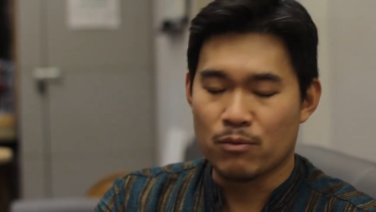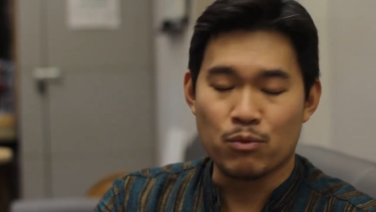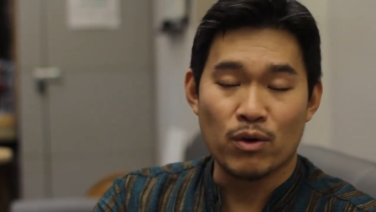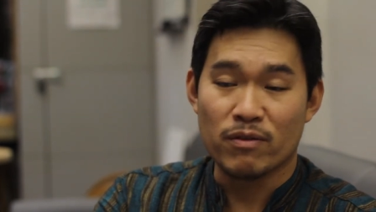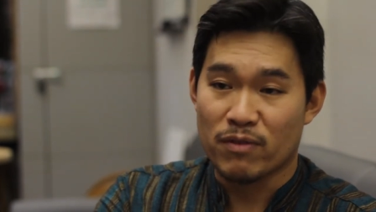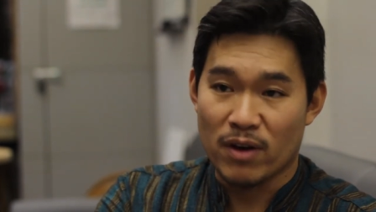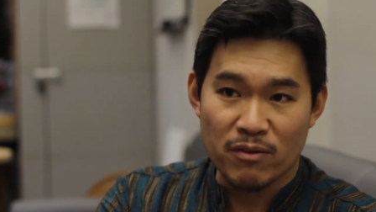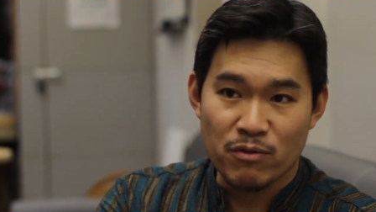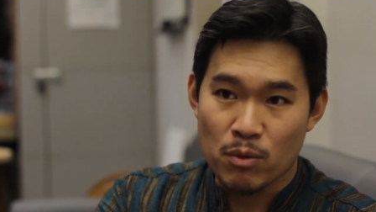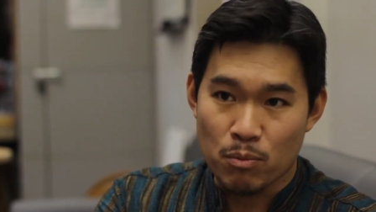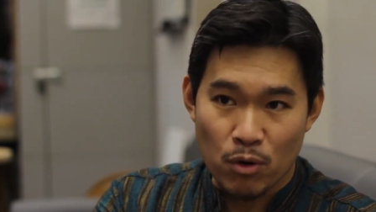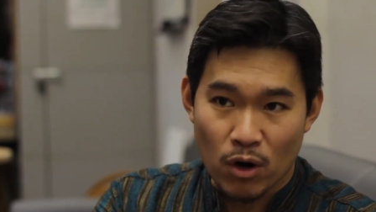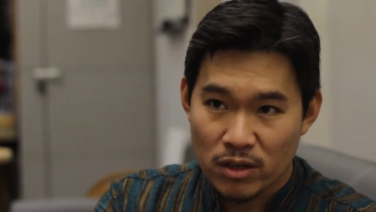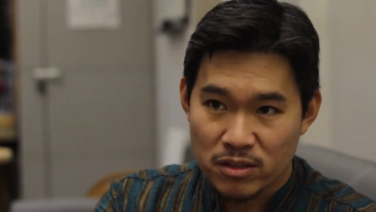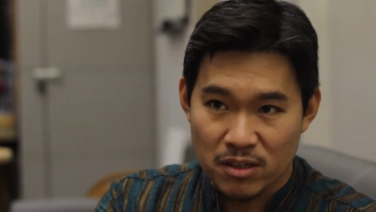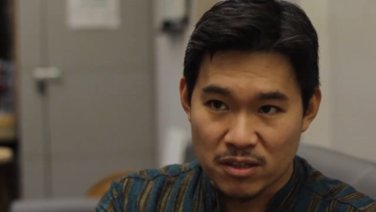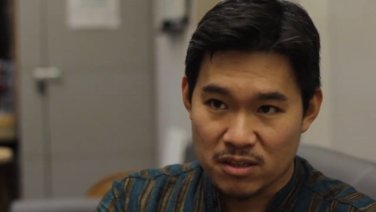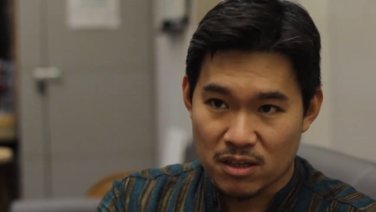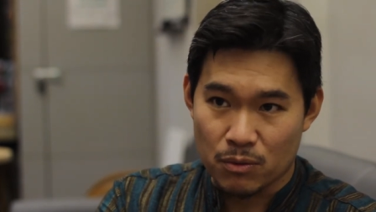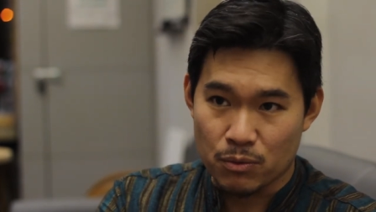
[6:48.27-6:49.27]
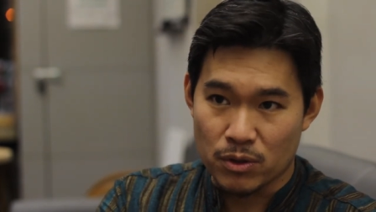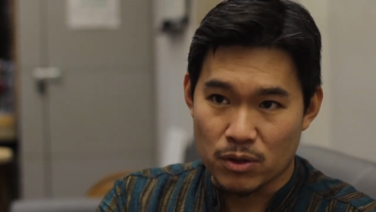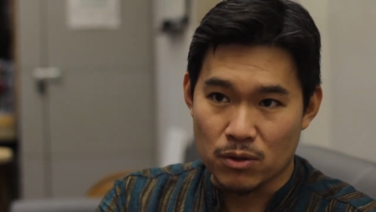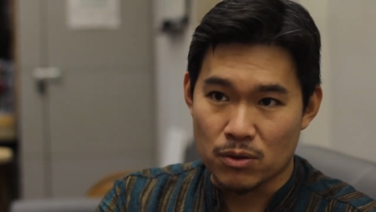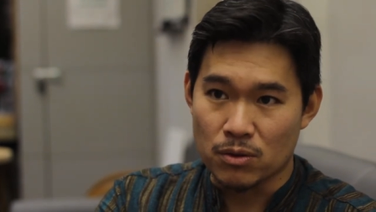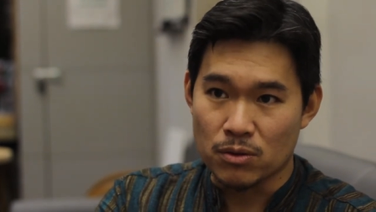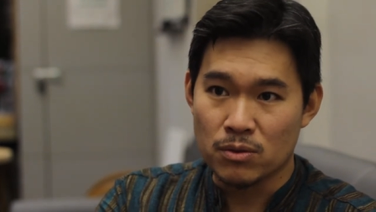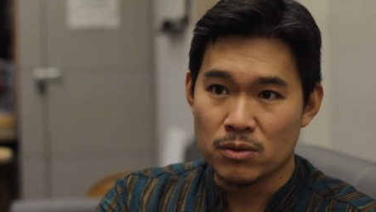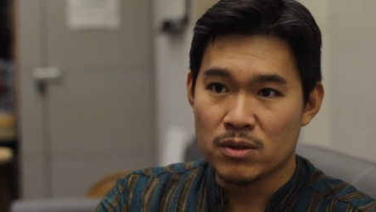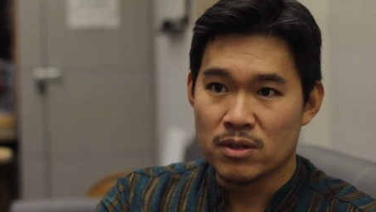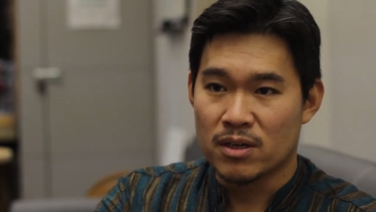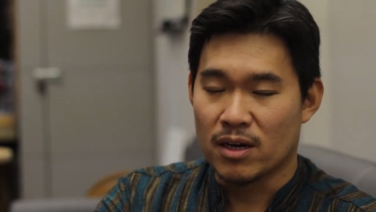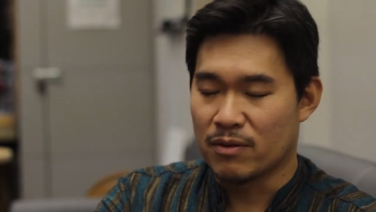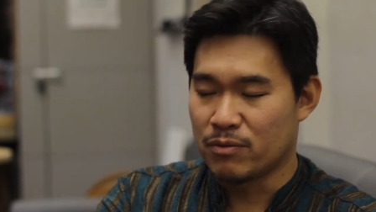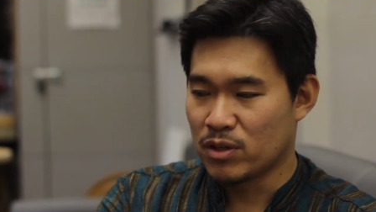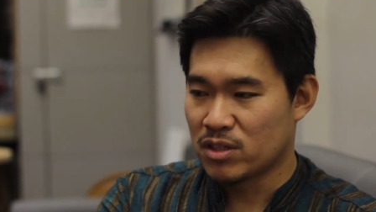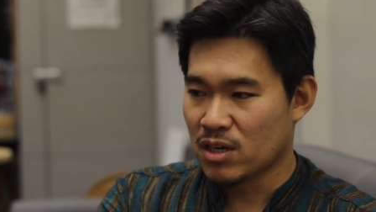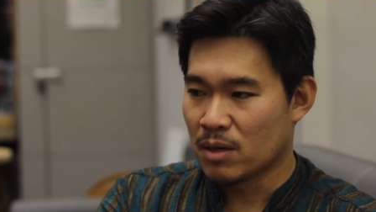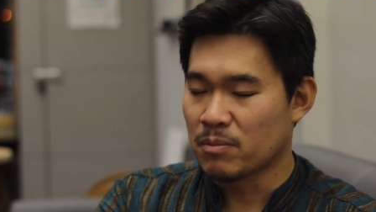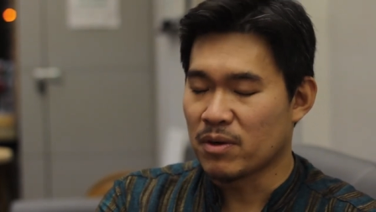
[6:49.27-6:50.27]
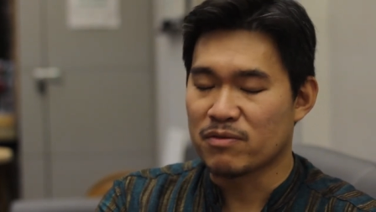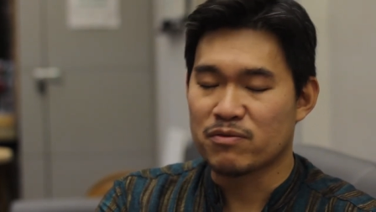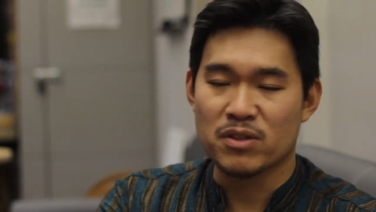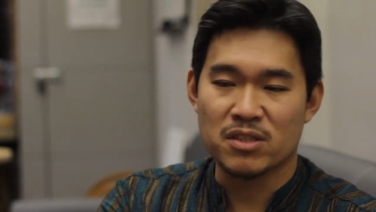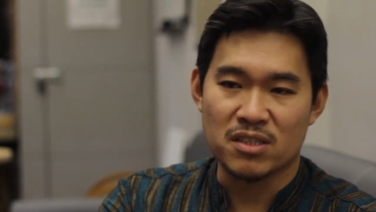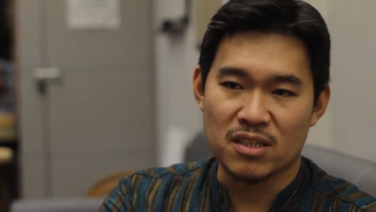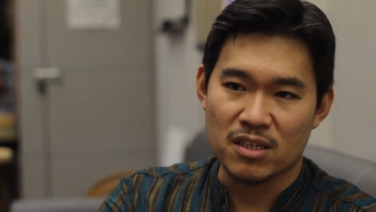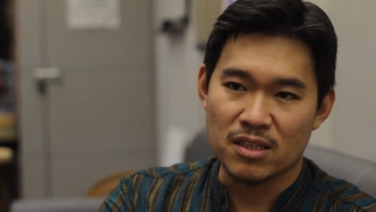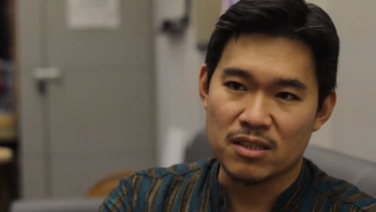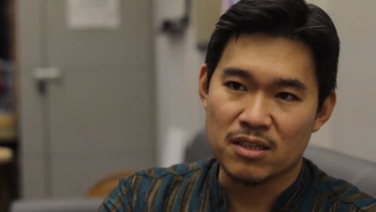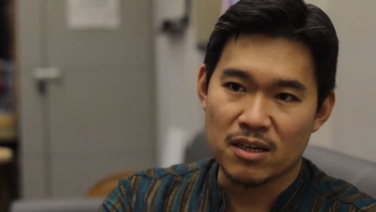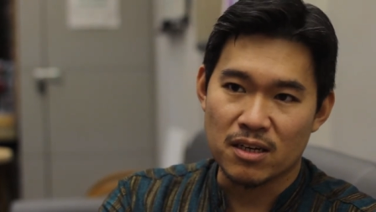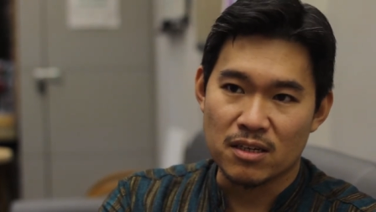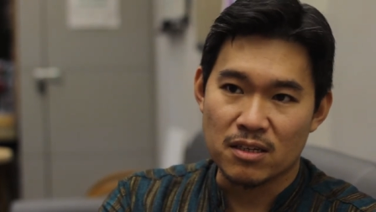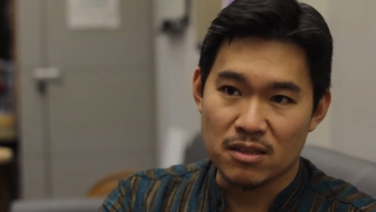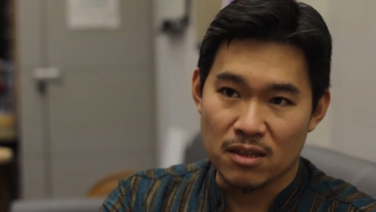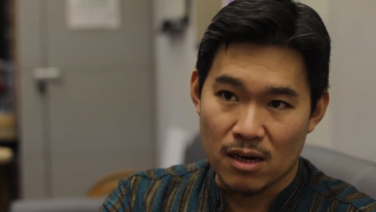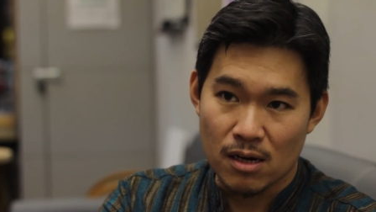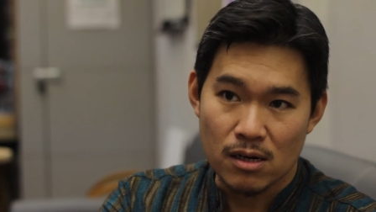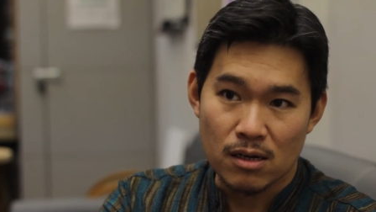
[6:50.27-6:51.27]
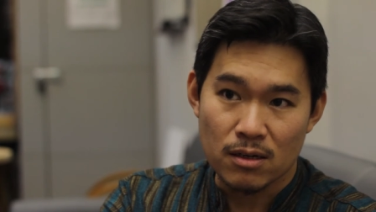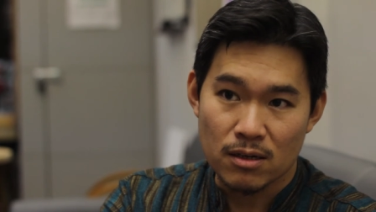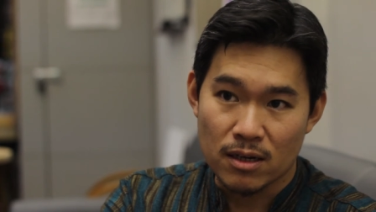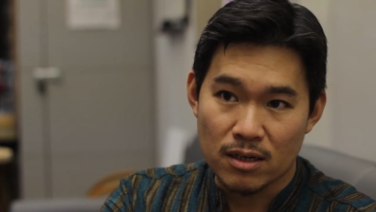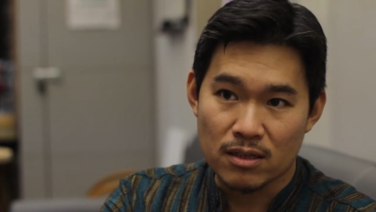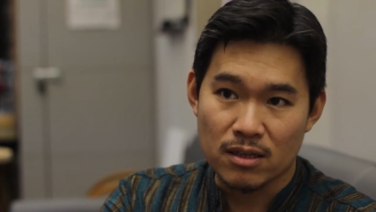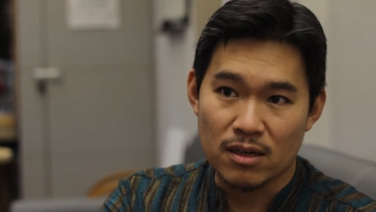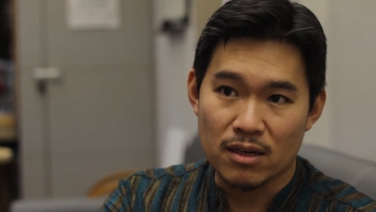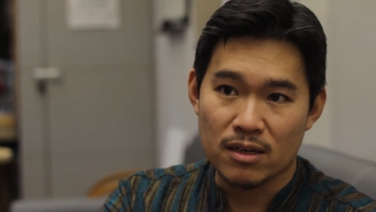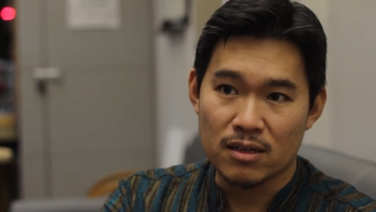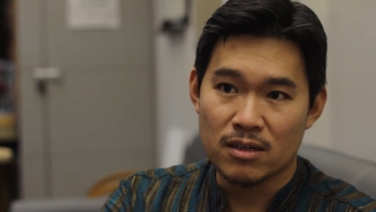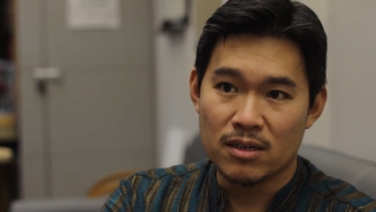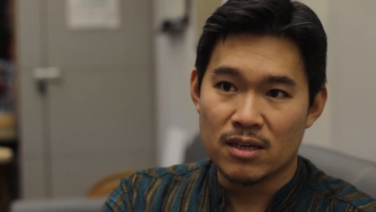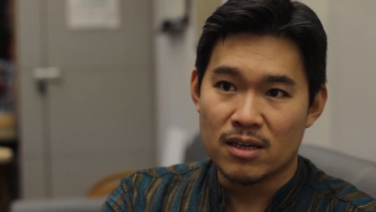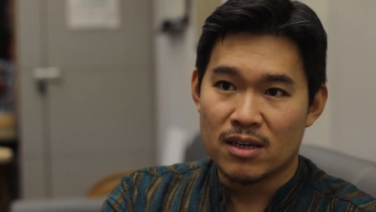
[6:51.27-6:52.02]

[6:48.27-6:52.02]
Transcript: with every process that we do, every time I facilitate a dialogue like that,